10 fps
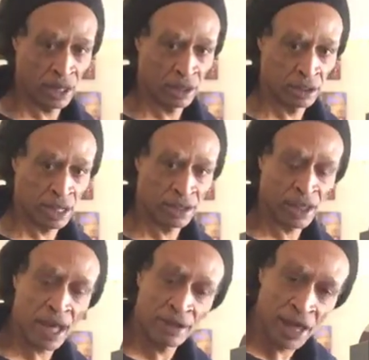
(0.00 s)
Yeah,
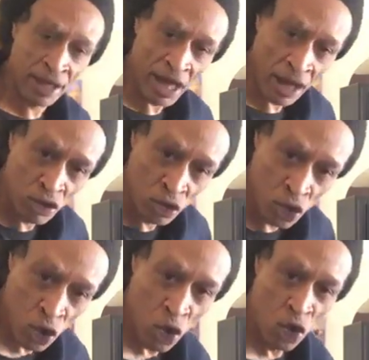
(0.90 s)

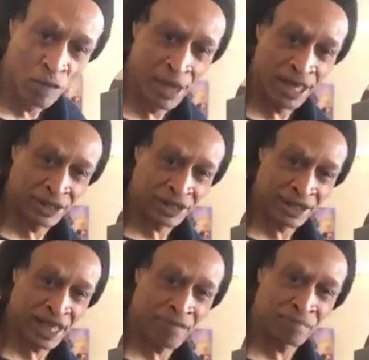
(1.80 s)
that raw
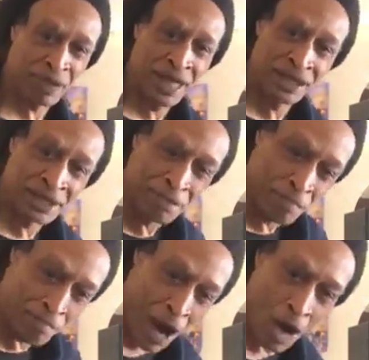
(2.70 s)
bass. There's
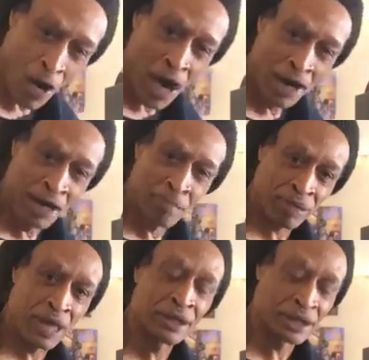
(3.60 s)
plenty power,
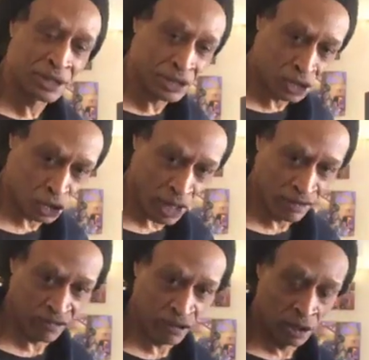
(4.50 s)
plenty
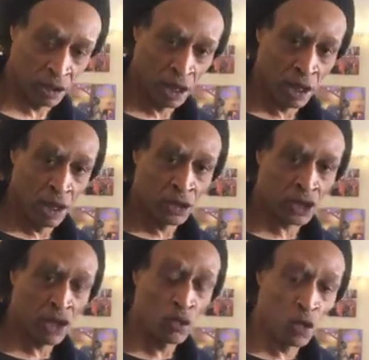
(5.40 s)
strength.
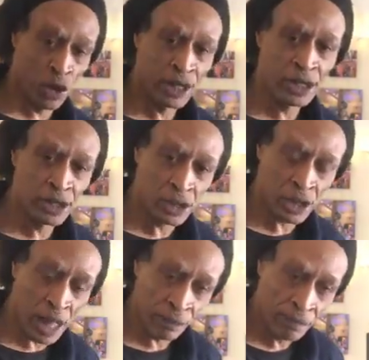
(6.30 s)
So what
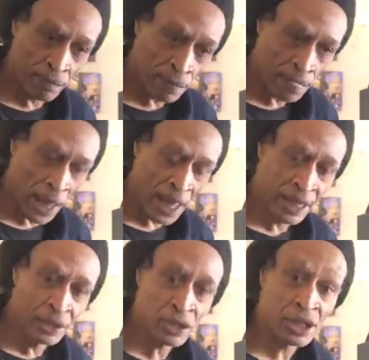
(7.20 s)
he's done,
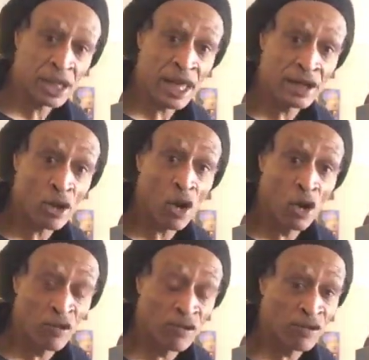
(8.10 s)
instead
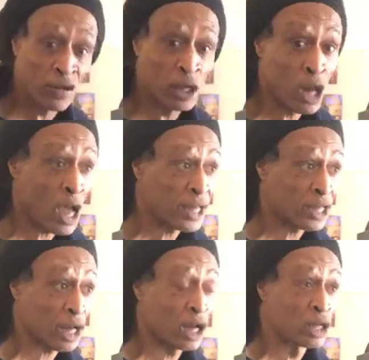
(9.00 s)
of
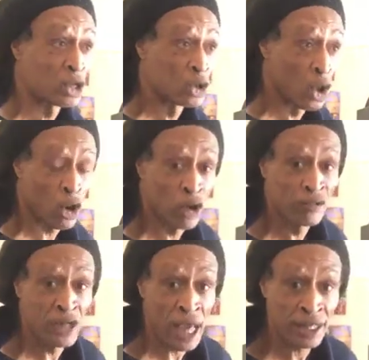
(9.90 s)
like a
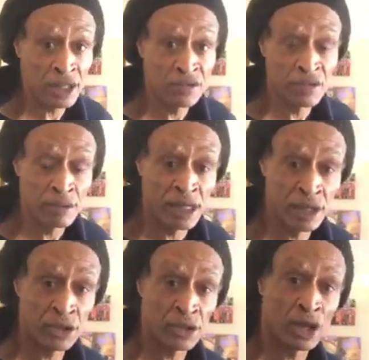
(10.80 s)
lot of the active
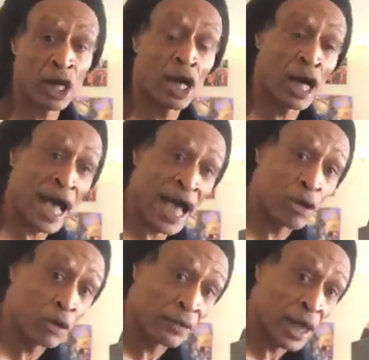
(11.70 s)
speakers that are
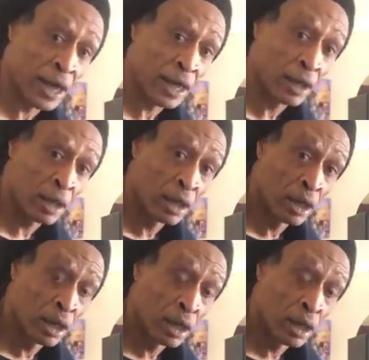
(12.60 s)
out there,